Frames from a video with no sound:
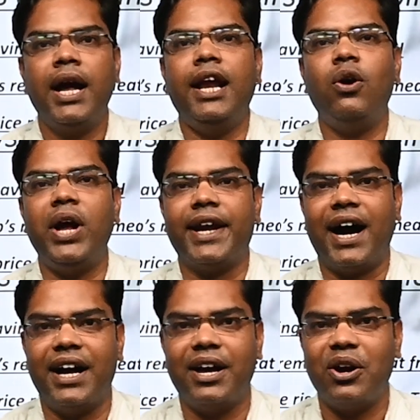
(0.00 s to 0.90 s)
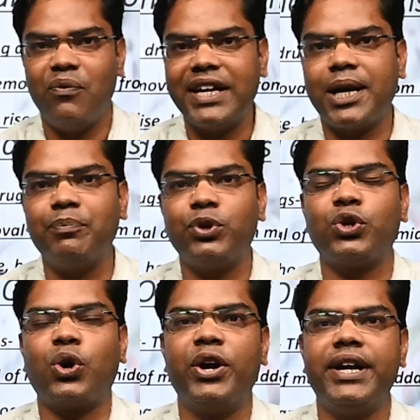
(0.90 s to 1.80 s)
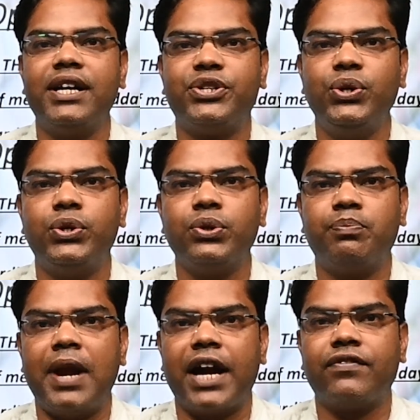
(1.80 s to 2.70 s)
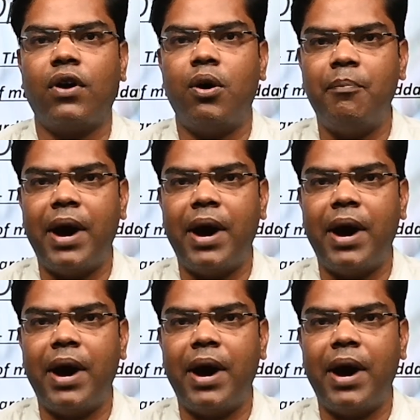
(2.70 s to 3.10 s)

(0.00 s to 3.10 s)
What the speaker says: Hello and hi. Welcome to the Chronicles YouTube platform.